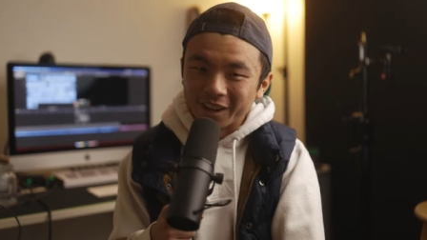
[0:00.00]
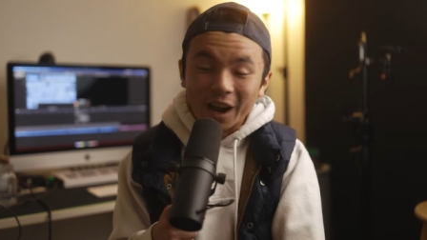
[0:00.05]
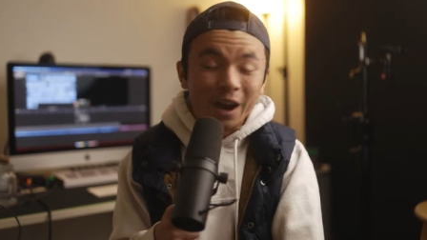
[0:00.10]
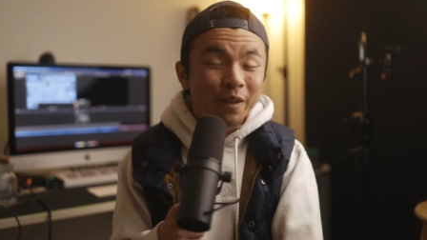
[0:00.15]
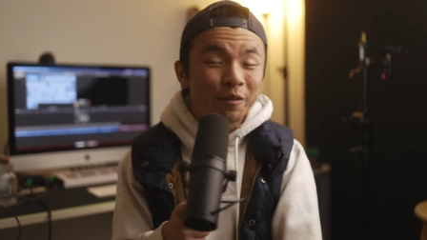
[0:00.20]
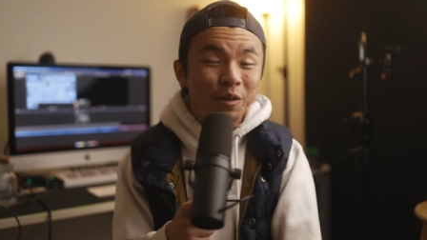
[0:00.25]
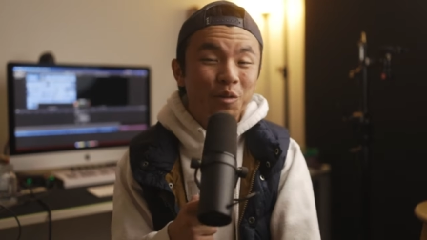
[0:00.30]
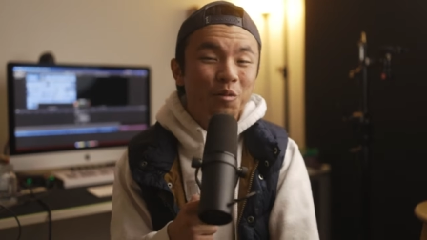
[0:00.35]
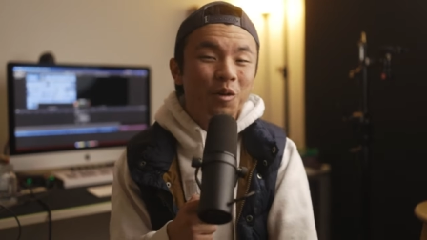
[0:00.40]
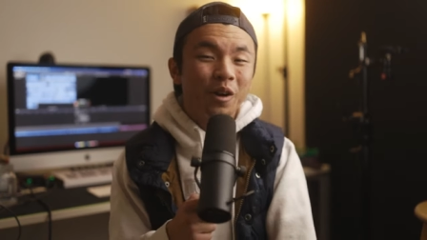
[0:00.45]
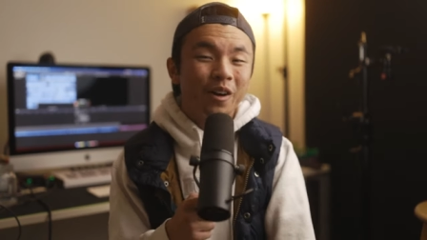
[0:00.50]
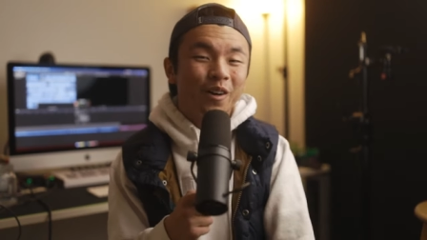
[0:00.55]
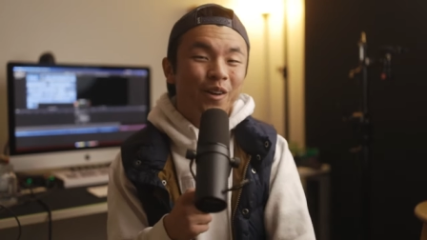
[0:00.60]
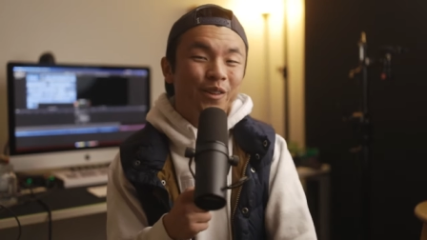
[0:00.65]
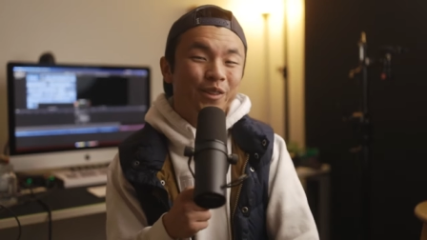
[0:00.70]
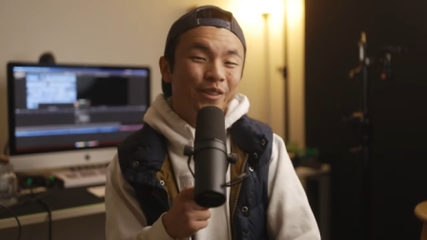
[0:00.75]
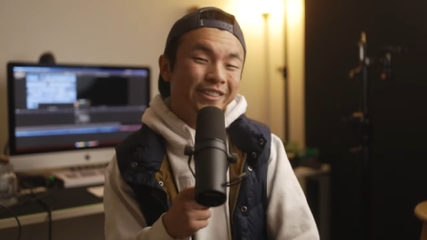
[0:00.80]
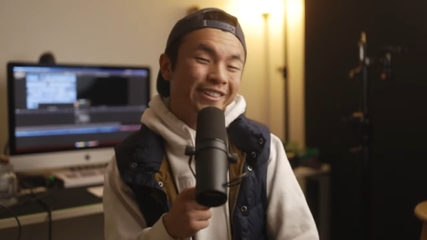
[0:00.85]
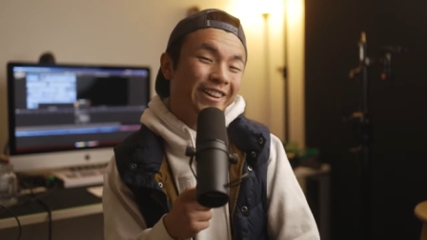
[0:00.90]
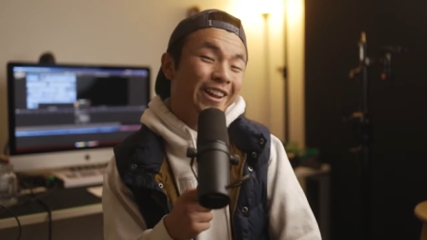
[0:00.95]
everywhere
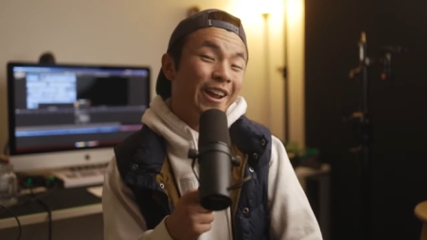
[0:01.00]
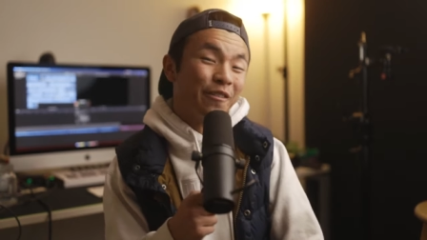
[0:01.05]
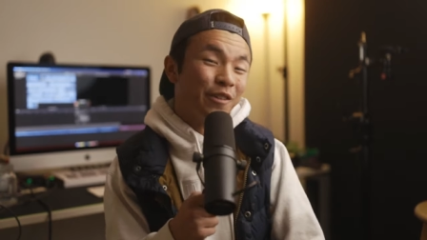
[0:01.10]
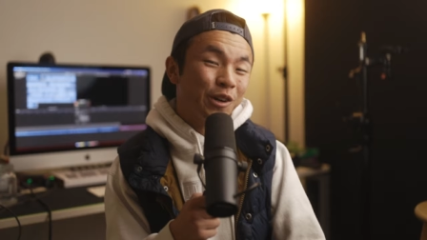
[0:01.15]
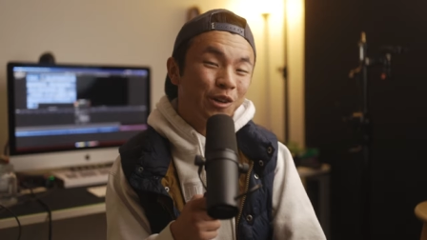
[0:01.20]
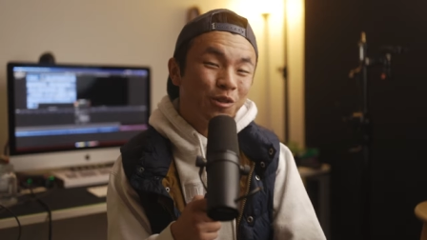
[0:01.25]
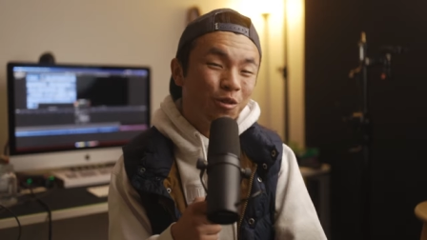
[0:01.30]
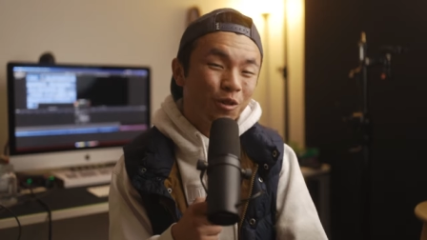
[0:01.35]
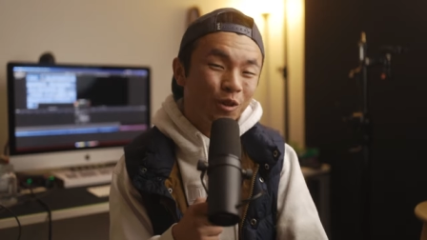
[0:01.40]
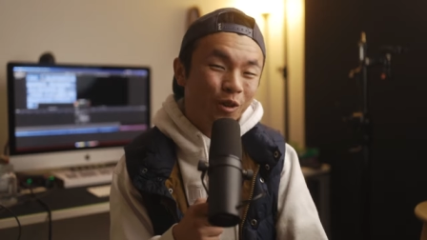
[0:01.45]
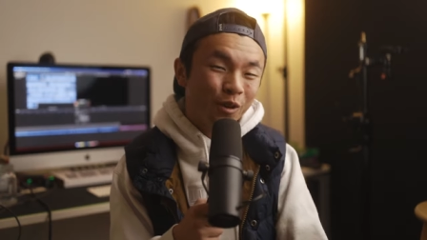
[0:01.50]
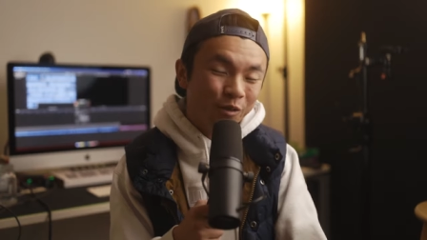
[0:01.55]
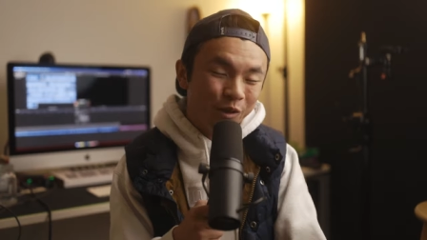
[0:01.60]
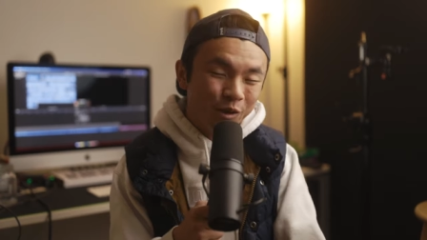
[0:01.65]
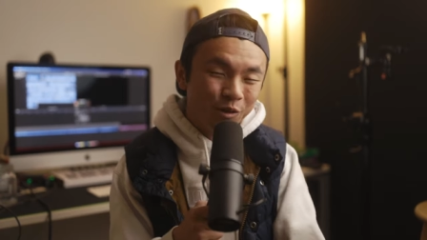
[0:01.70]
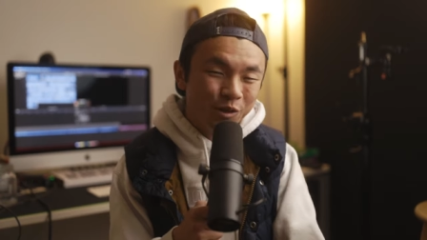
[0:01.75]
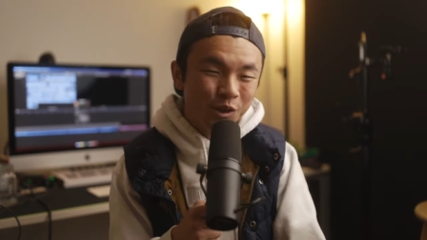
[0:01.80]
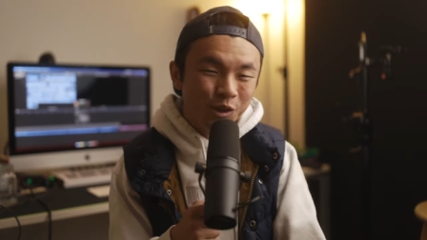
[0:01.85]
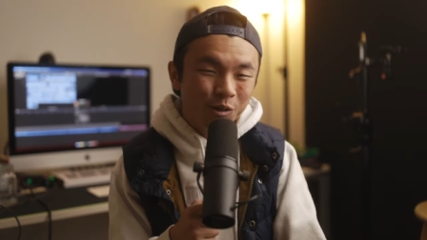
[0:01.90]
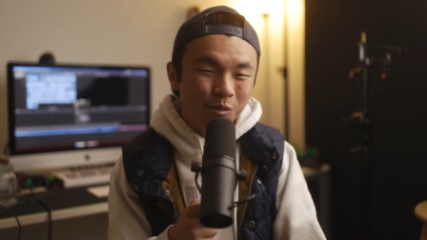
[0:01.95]
on every corner of
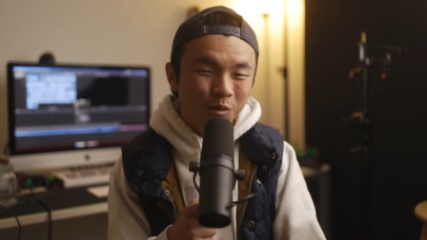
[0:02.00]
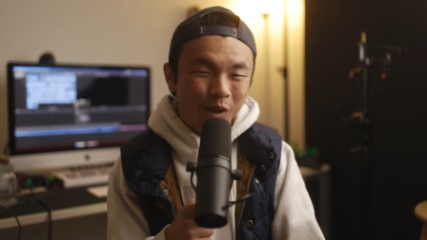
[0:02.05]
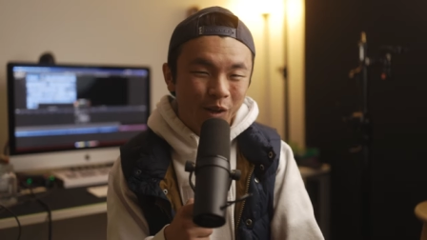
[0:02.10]
YouTube,